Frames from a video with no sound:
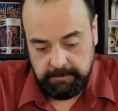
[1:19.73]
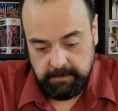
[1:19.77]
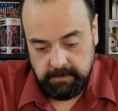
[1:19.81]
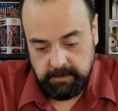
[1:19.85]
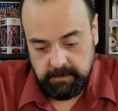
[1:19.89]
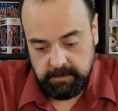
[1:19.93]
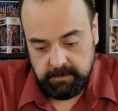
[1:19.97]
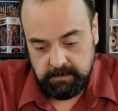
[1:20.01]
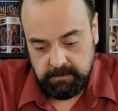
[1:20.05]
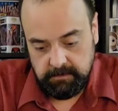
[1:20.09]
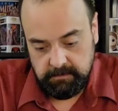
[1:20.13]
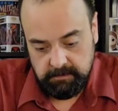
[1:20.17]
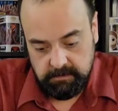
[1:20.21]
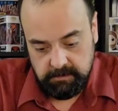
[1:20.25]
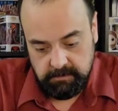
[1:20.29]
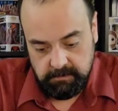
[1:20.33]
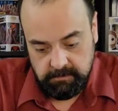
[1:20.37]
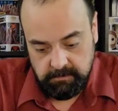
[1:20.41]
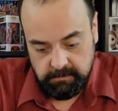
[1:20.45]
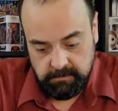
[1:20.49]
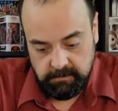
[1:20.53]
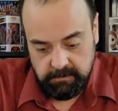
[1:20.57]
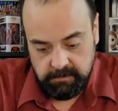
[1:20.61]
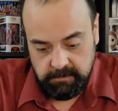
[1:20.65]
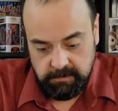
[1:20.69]
don't know
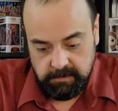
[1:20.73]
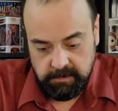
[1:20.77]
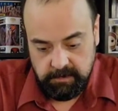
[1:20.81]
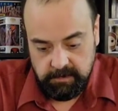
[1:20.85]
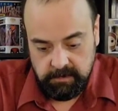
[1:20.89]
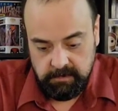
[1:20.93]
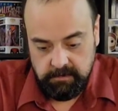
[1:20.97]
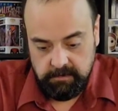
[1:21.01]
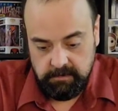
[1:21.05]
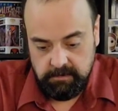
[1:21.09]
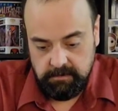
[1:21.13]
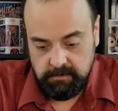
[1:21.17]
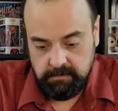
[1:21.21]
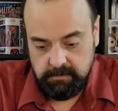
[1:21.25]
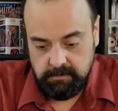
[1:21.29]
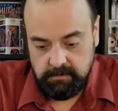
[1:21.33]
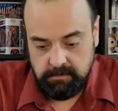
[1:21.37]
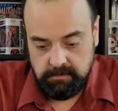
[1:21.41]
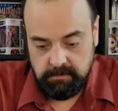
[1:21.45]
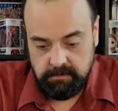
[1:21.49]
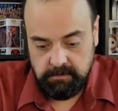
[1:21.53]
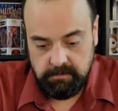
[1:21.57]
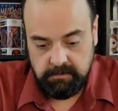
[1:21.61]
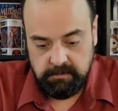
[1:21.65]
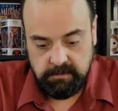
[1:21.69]
where the
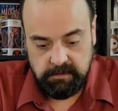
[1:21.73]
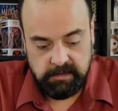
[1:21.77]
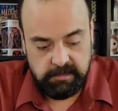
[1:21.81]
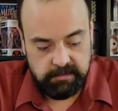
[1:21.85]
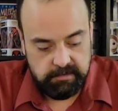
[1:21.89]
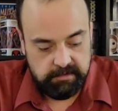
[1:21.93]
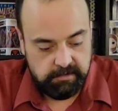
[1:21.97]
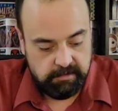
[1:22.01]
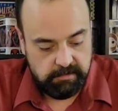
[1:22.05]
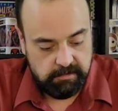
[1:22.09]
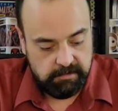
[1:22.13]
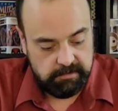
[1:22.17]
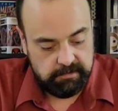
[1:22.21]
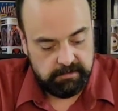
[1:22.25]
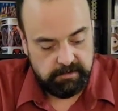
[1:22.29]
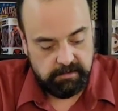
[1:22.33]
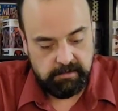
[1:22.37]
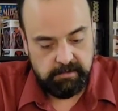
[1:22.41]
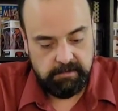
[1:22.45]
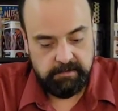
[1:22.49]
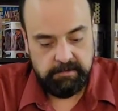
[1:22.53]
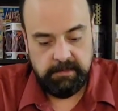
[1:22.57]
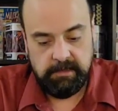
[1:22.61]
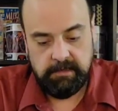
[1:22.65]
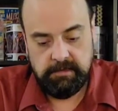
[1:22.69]
chase cards are
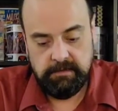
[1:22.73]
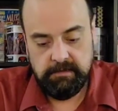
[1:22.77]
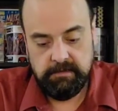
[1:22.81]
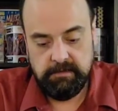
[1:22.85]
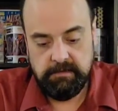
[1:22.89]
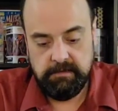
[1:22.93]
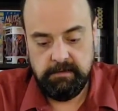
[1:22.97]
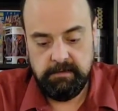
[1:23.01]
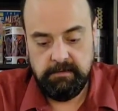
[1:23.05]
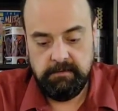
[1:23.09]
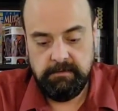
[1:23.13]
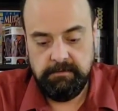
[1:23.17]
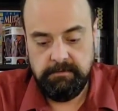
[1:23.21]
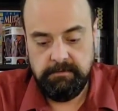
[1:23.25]
in these, so.